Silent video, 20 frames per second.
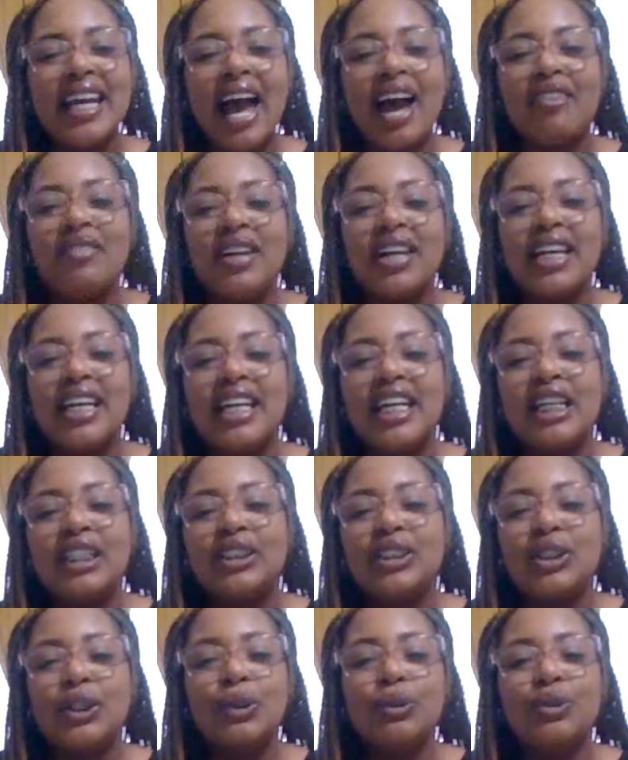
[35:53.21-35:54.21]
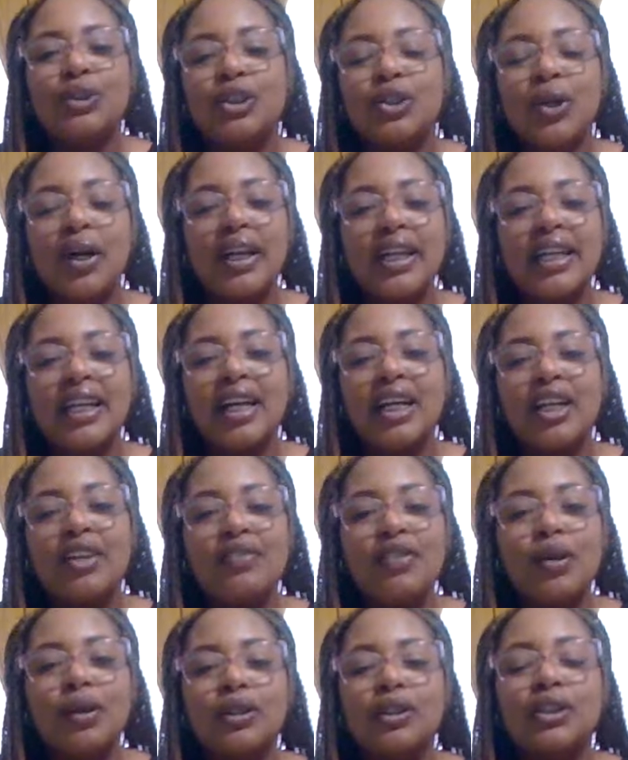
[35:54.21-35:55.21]
have any excuse to try to get
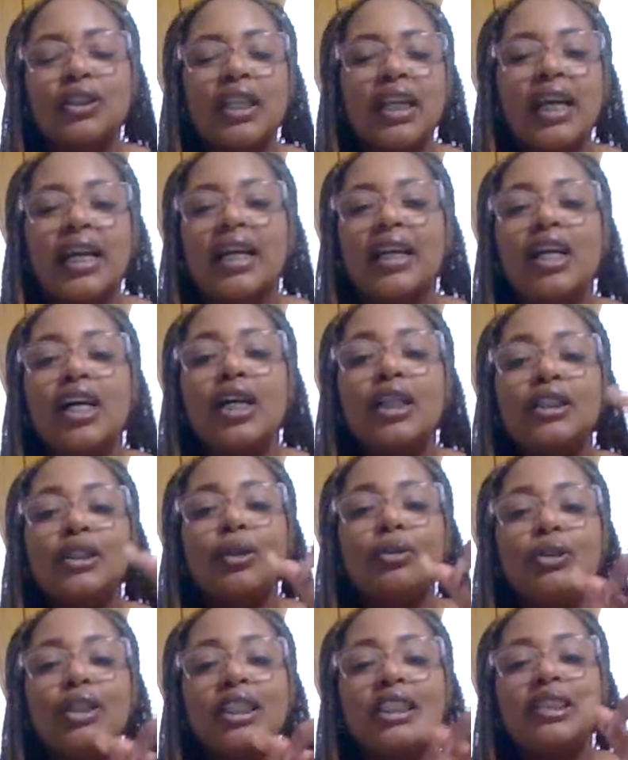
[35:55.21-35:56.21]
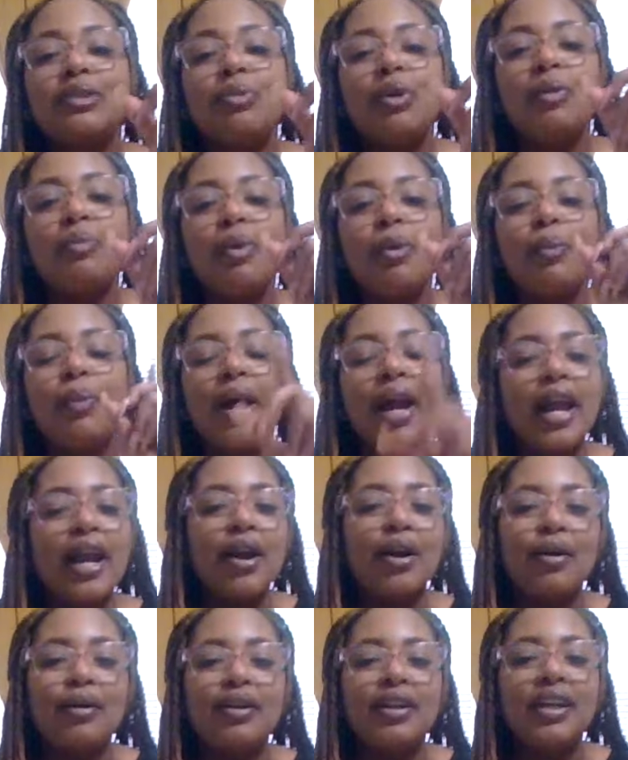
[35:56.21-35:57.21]
underneath your skin. So just be
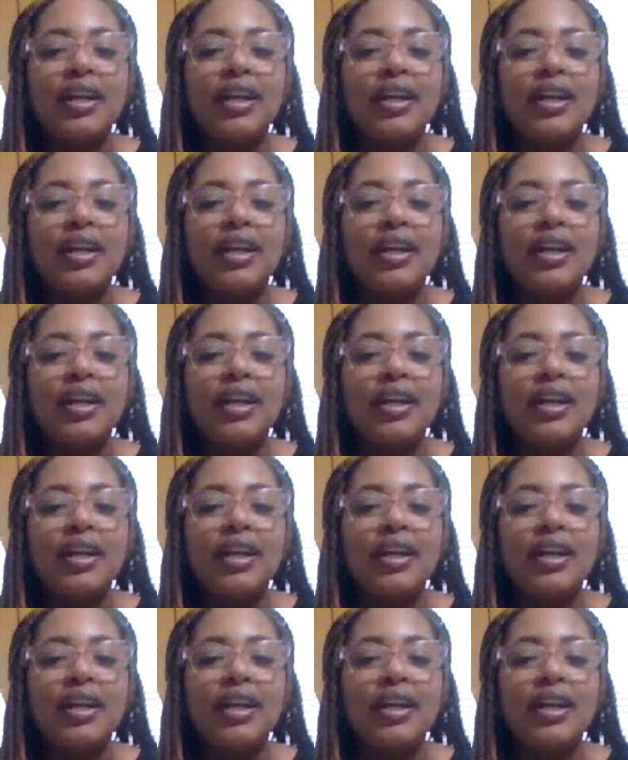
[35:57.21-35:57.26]
prepared.